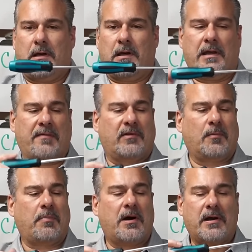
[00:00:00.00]
And they have a
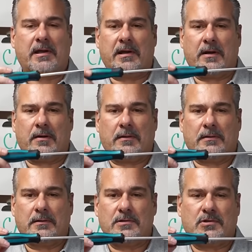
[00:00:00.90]
little bearing in here
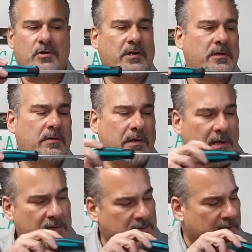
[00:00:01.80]
so you can
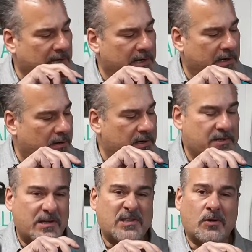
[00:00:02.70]
easily get in here and
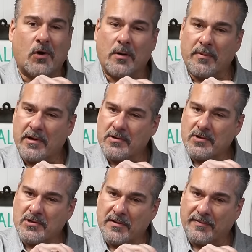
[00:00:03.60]
adjust carburetors
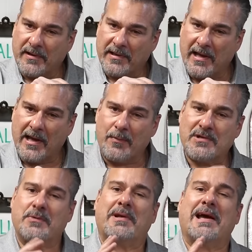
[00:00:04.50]
or stuff like that. I
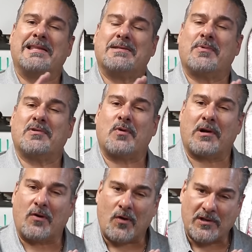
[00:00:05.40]
wish I would have had these when I was
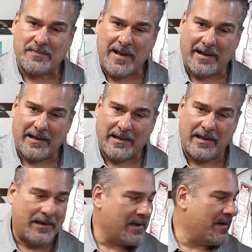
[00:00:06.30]
working on Harleys back in the
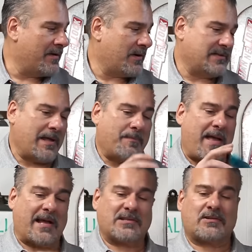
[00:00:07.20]
day because that
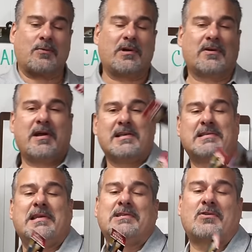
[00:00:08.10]
back screw on your
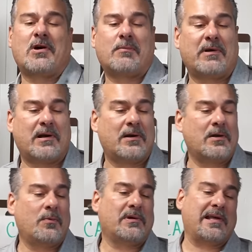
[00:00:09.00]
S&S carburetor
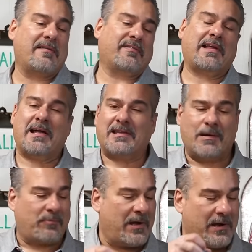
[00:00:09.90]
with that flat
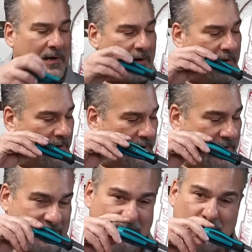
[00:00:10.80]
tip right in there
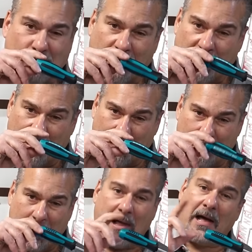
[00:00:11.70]
is a dream.
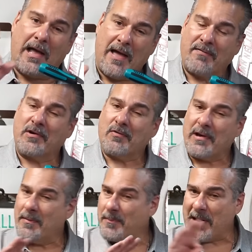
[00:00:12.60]
I have a
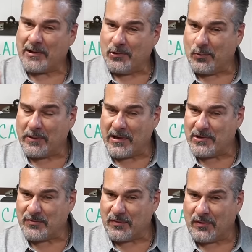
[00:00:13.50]
great Mac tool when I
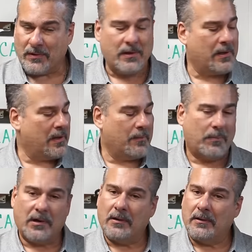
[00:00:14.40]
use for it,
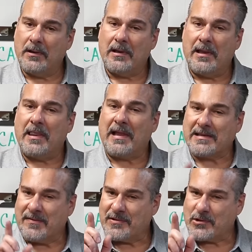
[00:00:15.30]
but
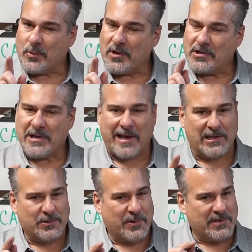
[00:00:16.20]
that's a square shank and
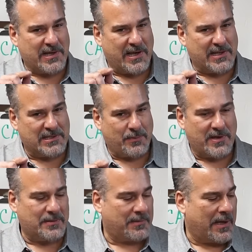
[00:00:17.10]
the square shank gets in the
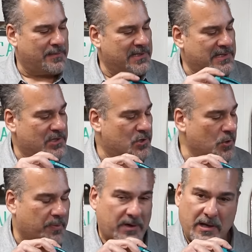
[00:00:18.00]
way sometimes. This is
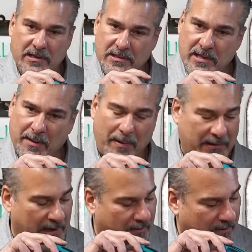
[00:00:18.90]
super nice. Think about
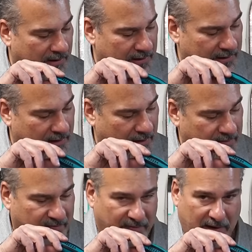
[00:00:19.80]
that. Right in there,
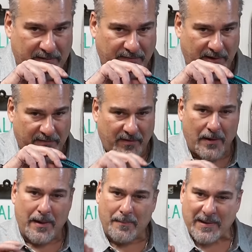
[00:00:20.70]
fine, fine, fine.
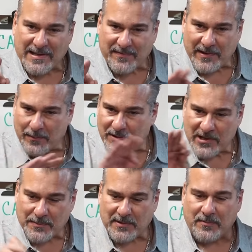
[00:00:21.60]
Moschino
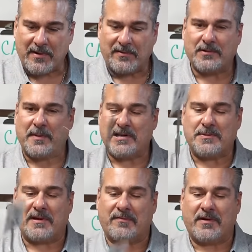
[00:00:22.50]
adjustments for my Spanish
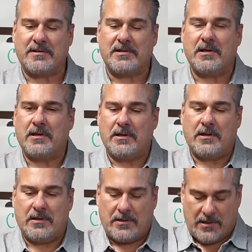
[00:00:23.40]
speaking friends.
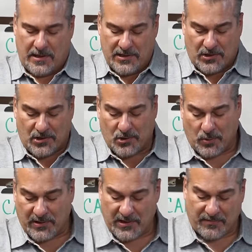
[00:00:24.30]
And these are
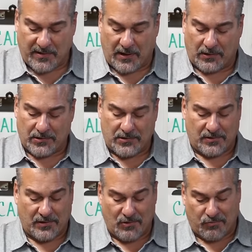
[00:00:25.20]
$23.
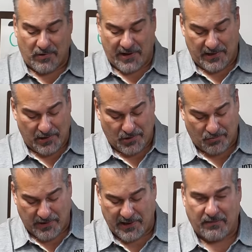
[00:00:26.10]
Great,
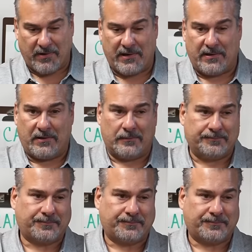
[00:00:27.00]
great, great deal.